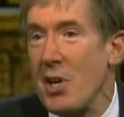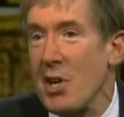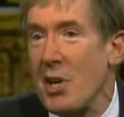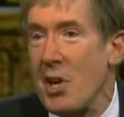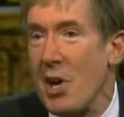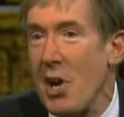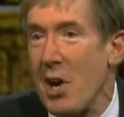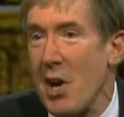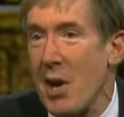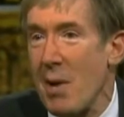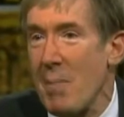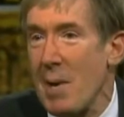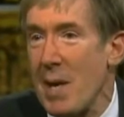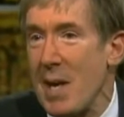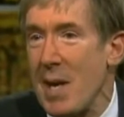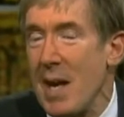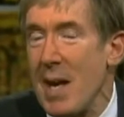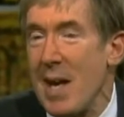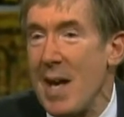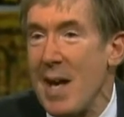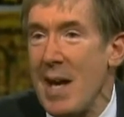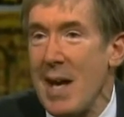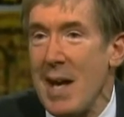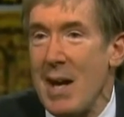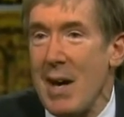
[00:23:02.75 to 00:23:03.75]
economy.
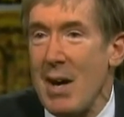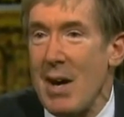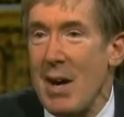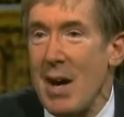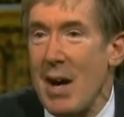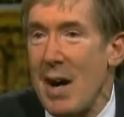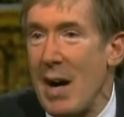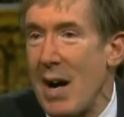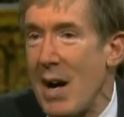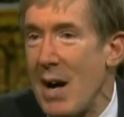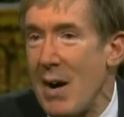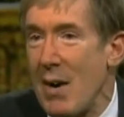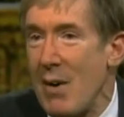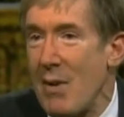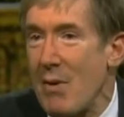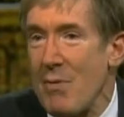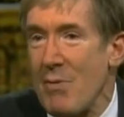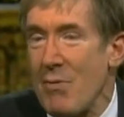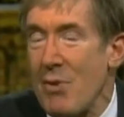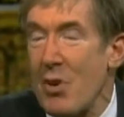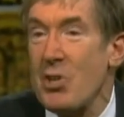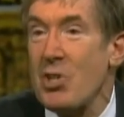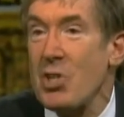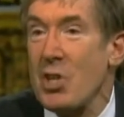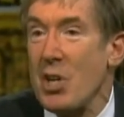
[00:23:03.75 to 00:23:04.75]
Uh,
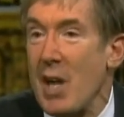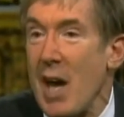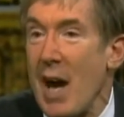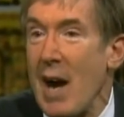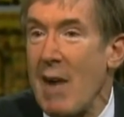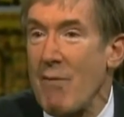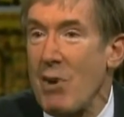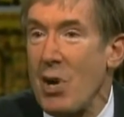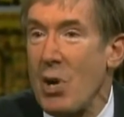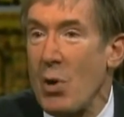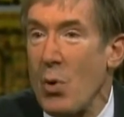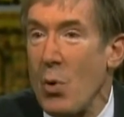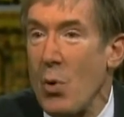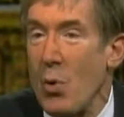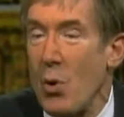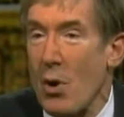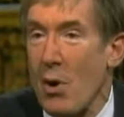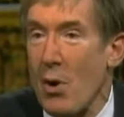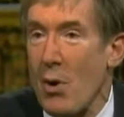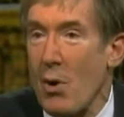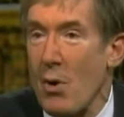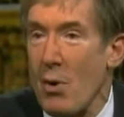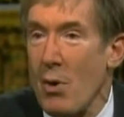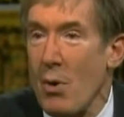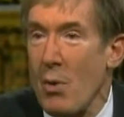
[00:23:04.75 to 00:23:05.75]
virtually every
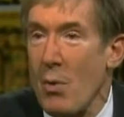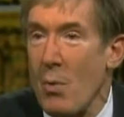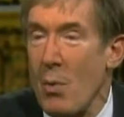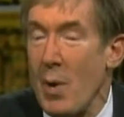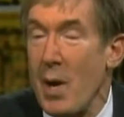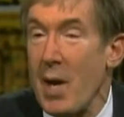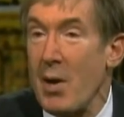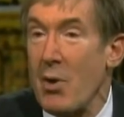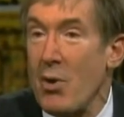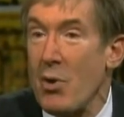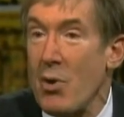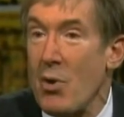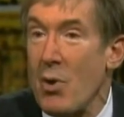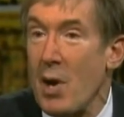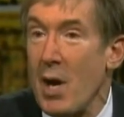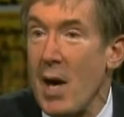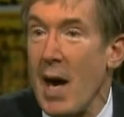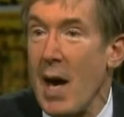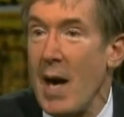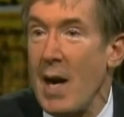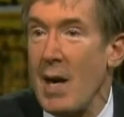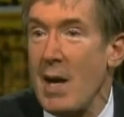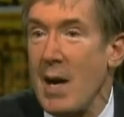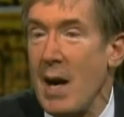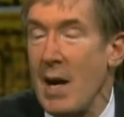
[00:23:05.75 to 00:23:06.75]
quarter, we
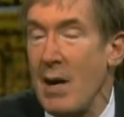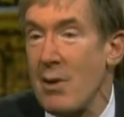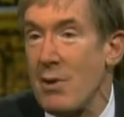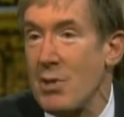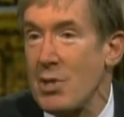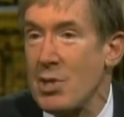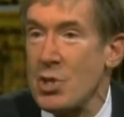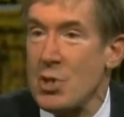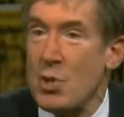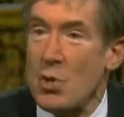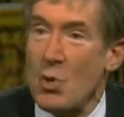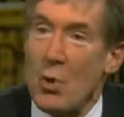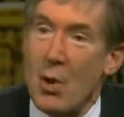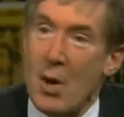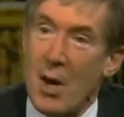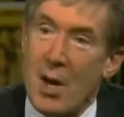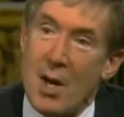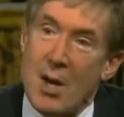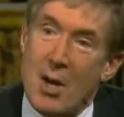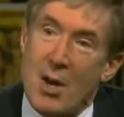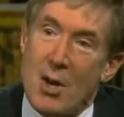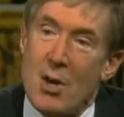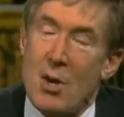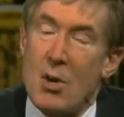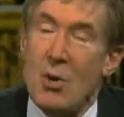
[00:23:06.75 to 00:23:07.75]
create and
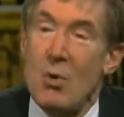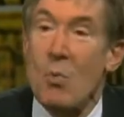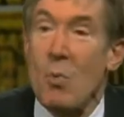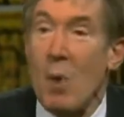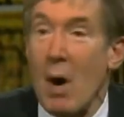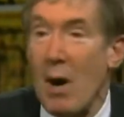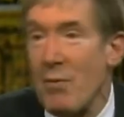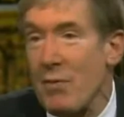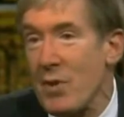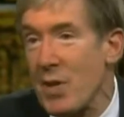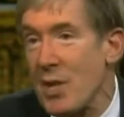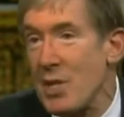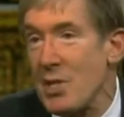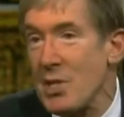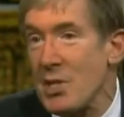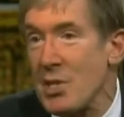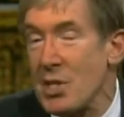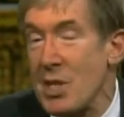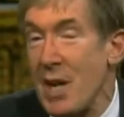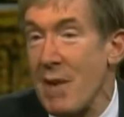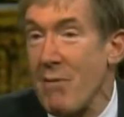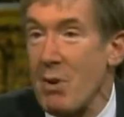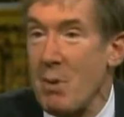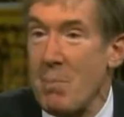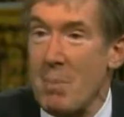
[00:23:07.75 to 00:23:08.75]
destroy roughly
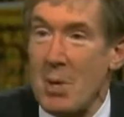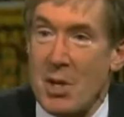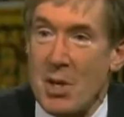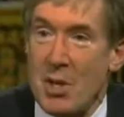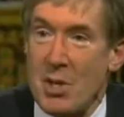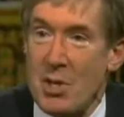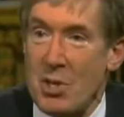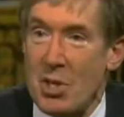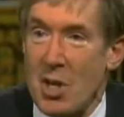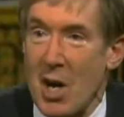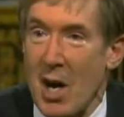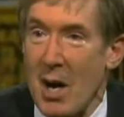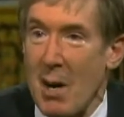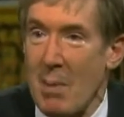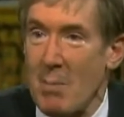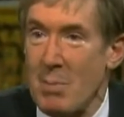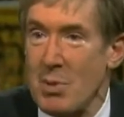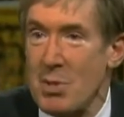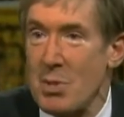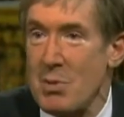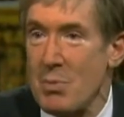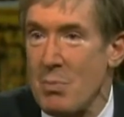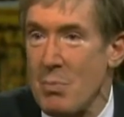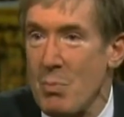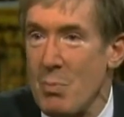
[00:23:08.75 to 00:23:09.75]
7 million
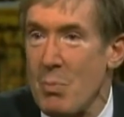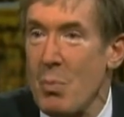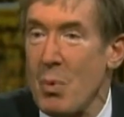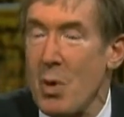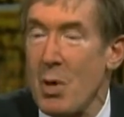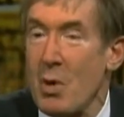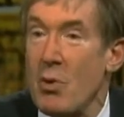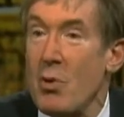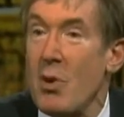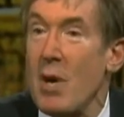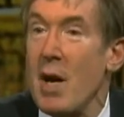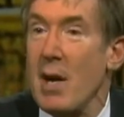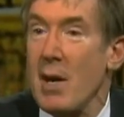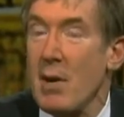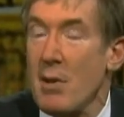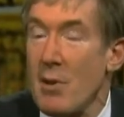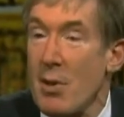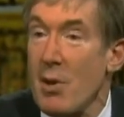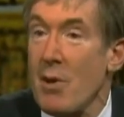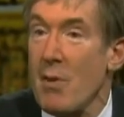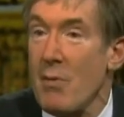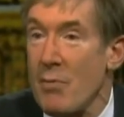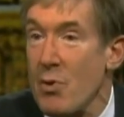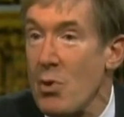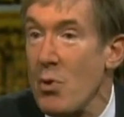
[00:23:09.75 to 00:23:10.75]
jobs. We create a
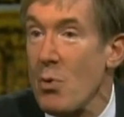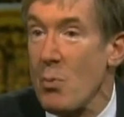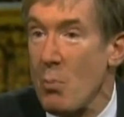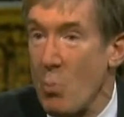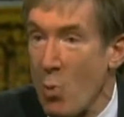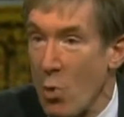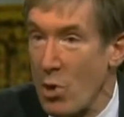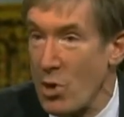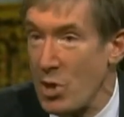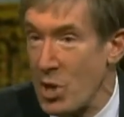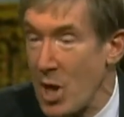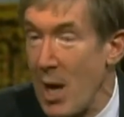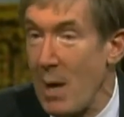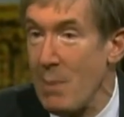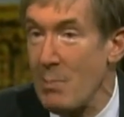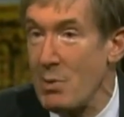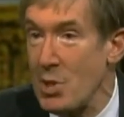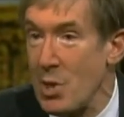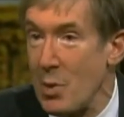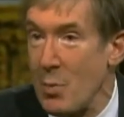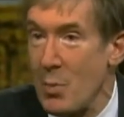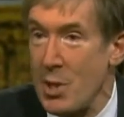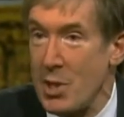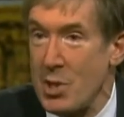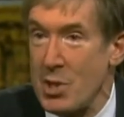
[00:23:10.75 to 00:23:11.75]
little fewer, more jobs
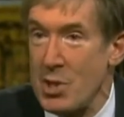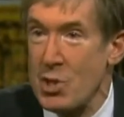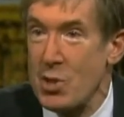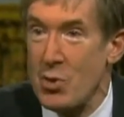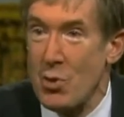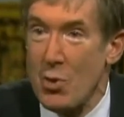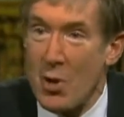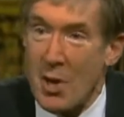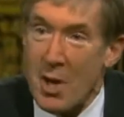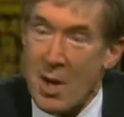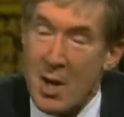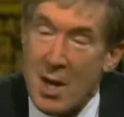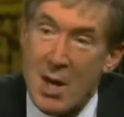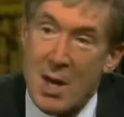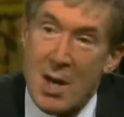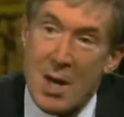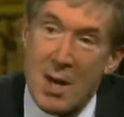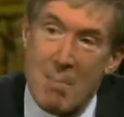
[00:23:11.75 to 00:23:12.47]
than we destroy. Right.